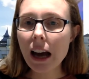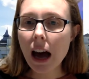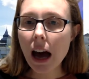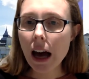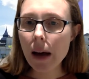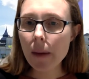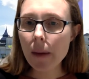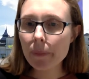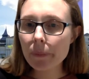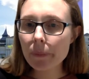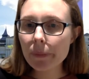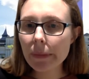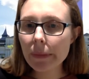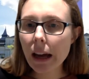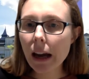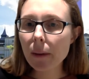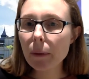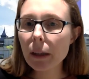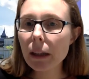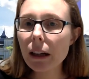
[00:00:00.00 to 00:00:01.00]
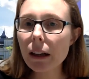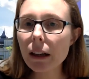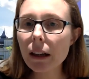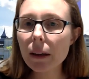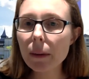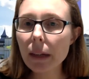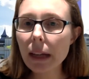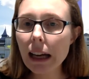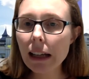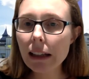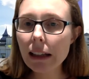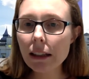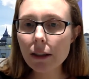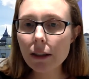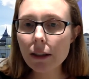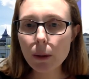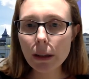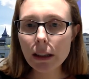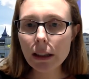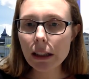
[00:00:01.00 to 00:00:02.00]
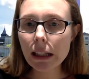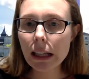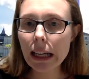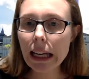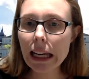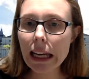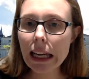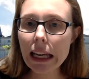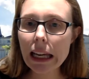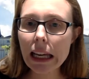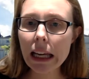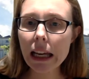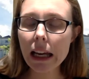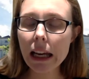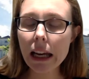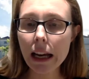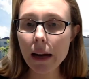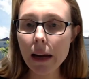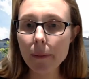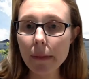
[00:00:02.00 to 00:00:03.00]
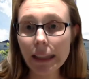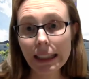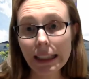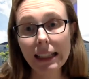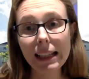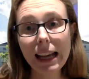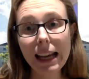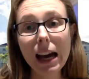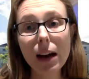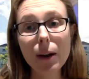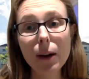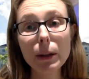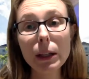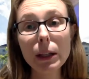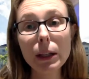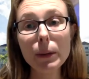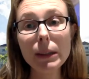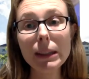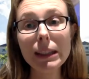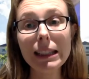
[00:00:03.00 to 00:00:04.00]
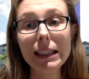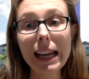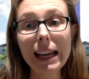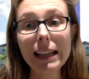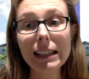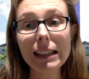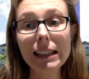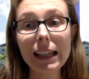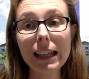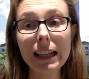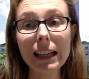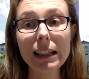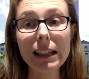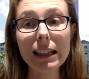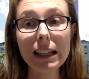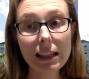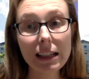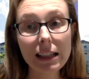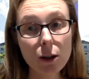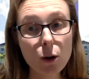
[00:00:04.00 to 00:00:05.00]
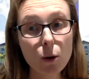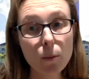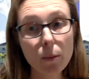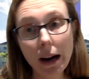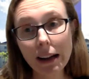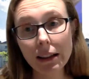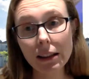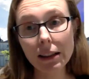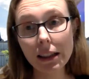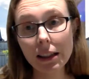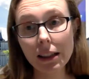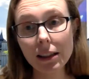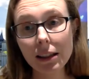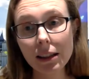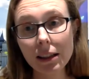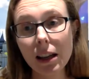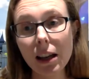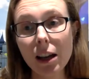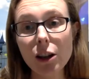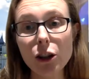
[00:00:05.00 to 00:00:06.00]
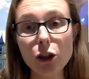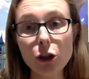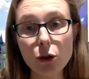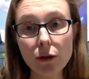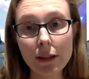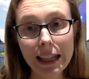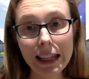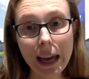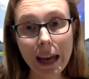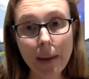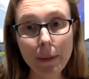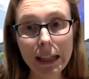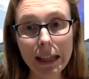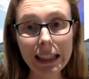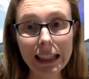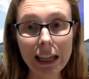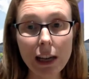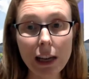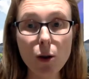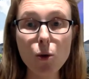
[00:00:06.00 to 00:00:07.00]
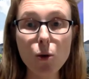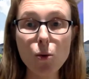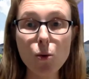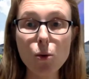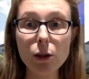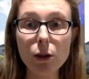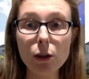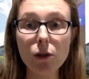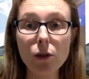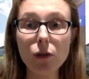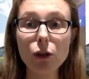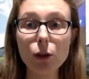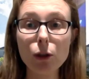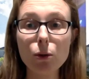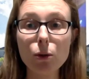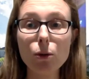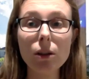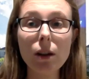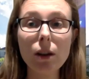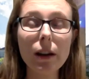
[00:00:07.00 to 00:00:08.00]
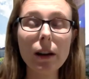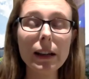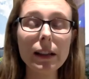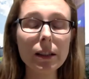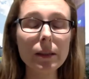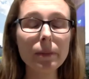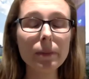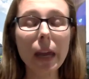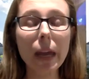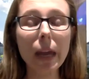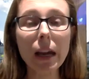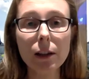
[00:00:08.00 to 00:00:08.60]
I'm gonna answer a question here that says, how are you assessed in clinical practice during the MSc Audiological Science?